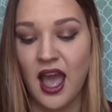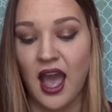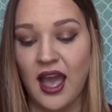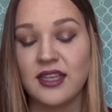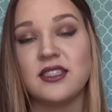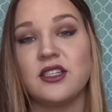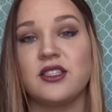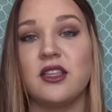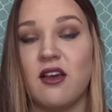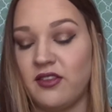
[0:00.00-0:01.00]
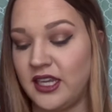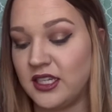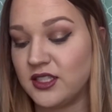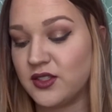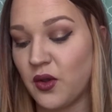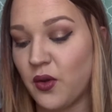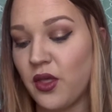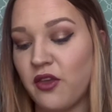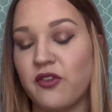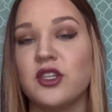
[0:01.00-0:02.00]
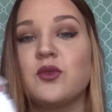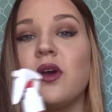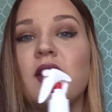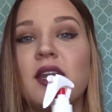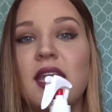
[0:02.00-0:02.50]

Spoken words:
I seriously love these. So the first one